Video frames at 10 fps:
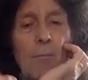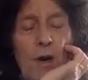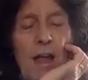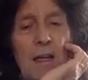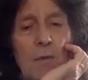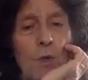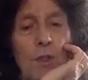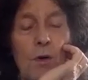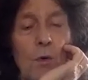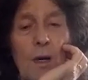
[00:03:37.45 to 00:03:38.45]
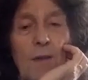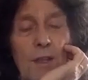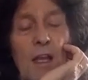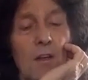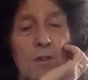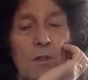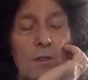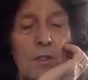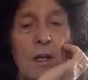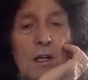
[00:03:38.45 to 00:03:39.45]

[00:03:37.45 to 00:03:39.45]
brain, we thought, well, if they could do it,